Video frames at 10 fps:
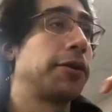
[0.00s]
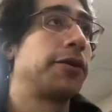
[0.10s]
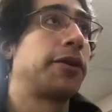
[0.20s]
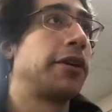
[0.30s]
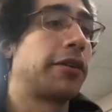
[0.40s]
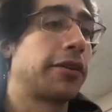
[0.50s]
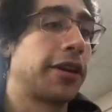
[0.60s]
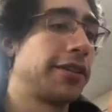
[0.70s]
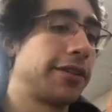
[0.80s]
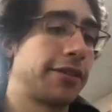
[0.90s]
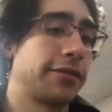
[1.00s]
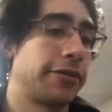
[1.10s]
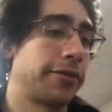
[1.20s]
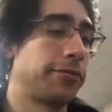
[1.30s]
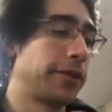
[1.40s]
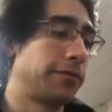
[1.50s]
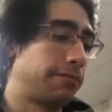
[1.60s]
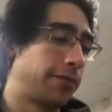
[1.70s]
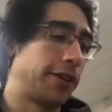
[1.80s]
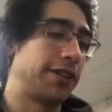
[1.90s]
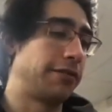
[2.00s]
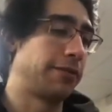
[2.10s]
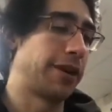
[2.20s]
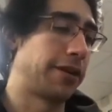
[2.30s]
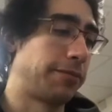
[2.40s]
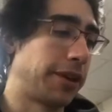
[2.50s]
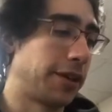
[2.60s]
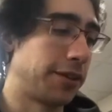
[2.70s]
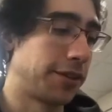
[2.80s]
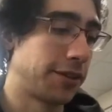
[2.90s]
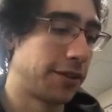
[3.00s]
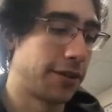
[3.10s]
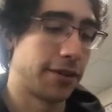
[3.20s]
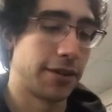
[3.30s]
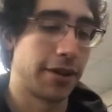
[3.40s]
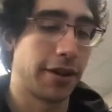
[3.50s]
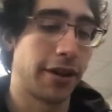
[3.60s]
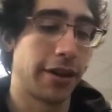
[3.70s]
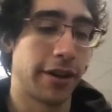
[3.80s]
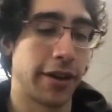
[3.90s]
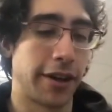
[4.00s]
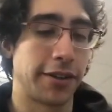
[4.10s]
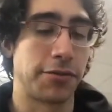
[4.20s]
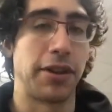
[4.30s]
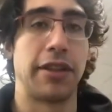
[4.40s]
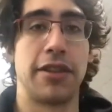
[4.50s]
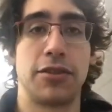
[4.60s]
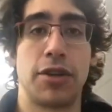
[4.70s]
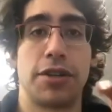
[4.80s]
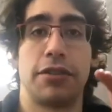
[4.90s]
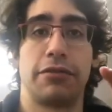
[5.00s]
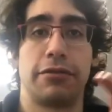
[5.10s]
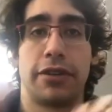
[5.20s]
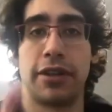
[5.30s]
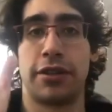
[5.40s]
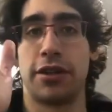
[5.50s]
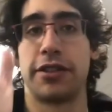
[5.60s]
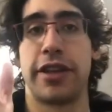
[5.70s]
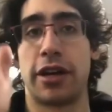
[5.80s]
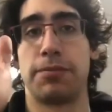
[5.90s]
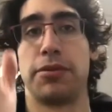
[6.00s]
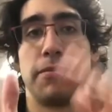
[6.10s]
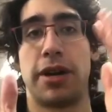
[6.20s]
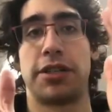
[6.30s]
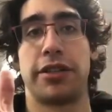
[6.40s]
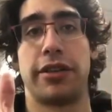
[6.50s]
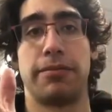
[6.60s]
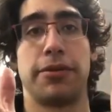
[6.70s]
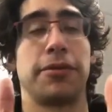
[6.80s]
In our case, it doesn't even matter, because it's really this question of, does the output match the input?